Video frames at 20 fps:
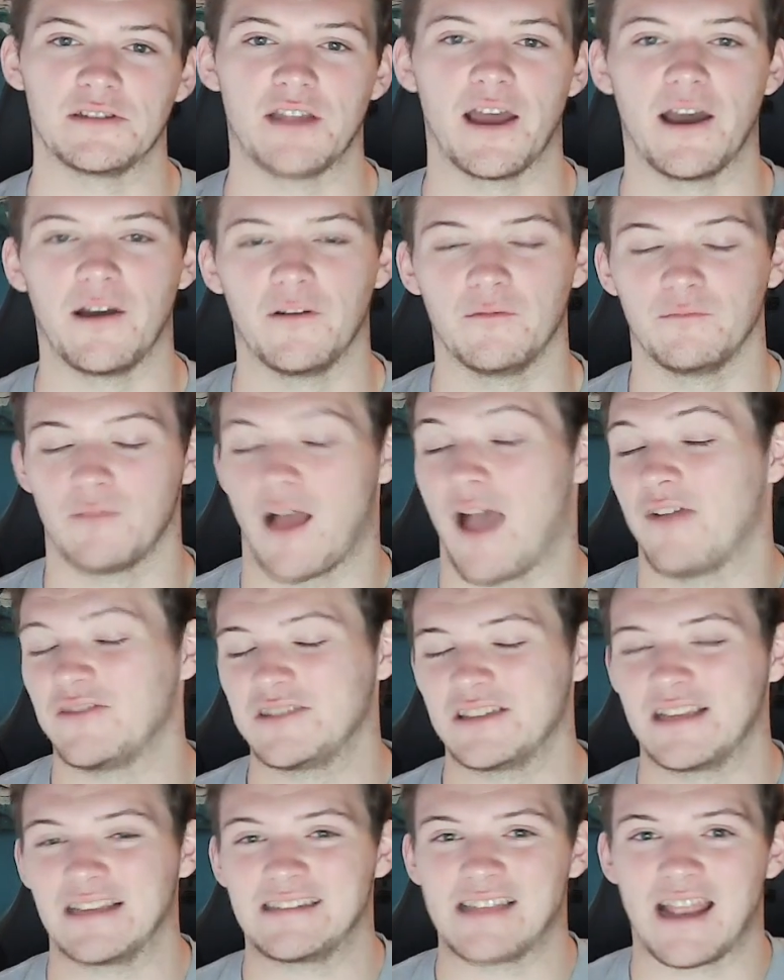Now,
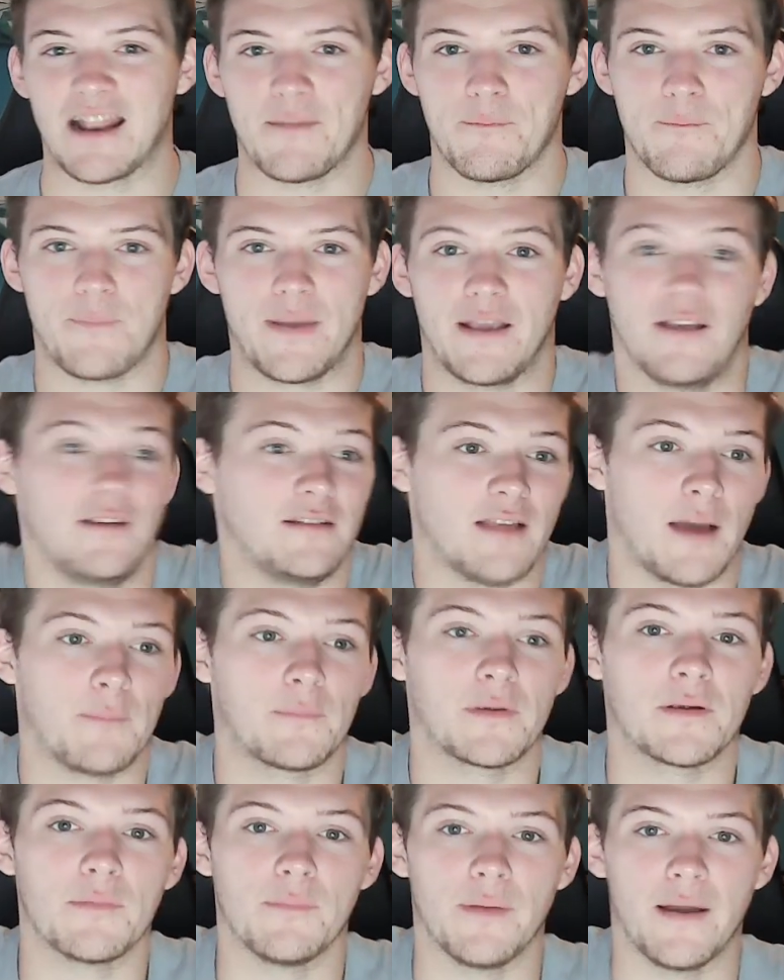obviously, that's not a big
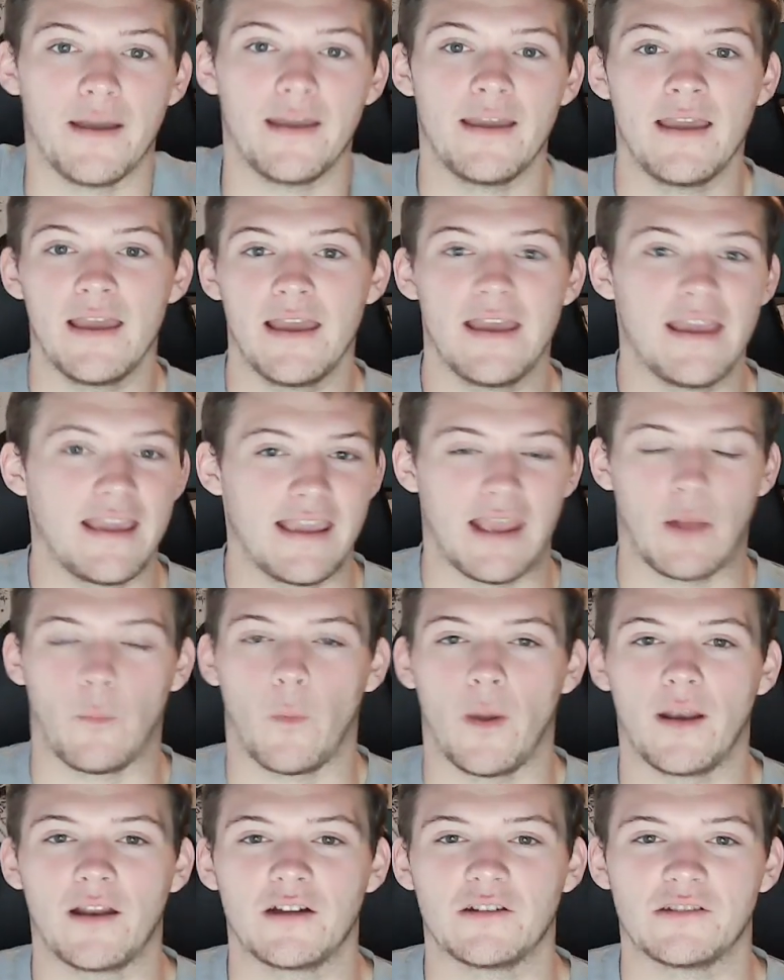number, but he had
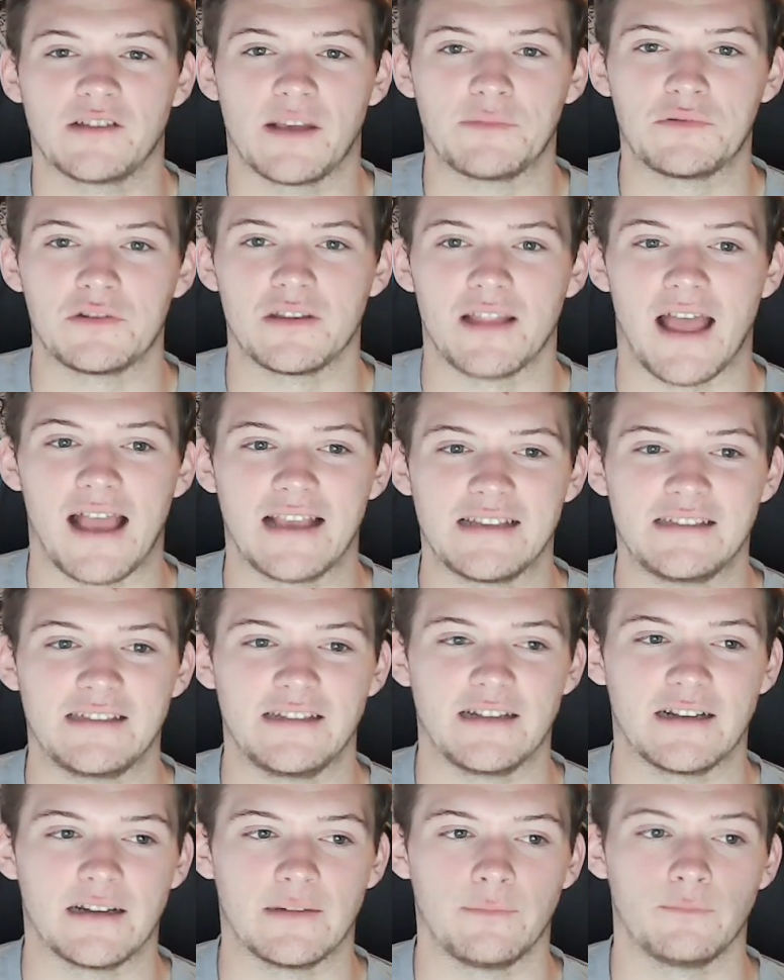one interception last
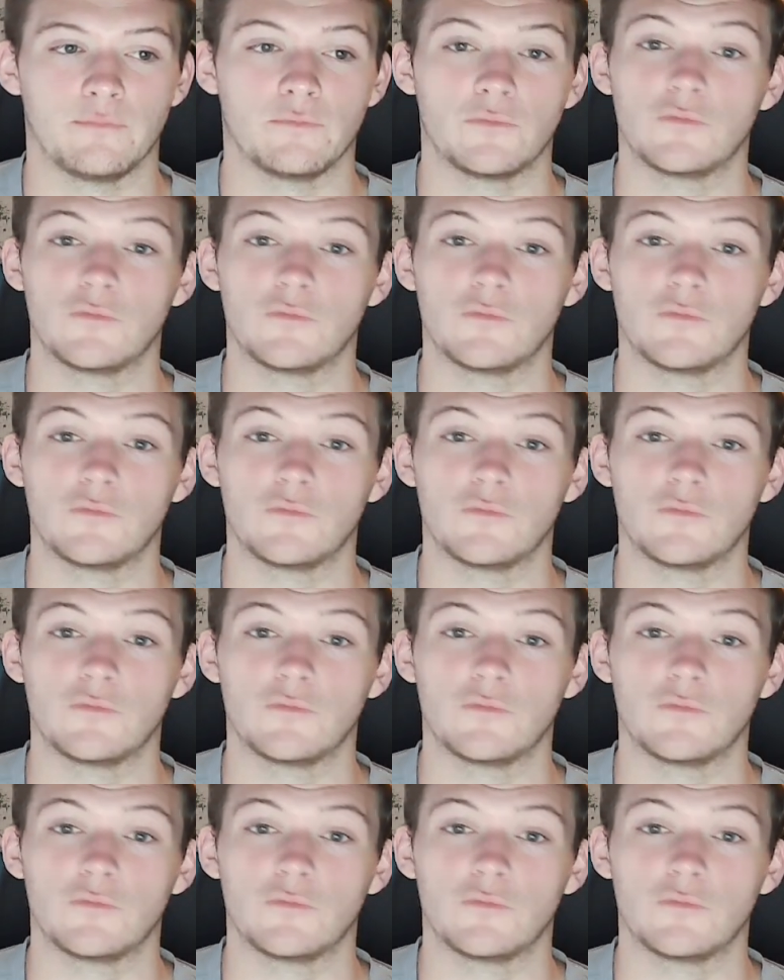year.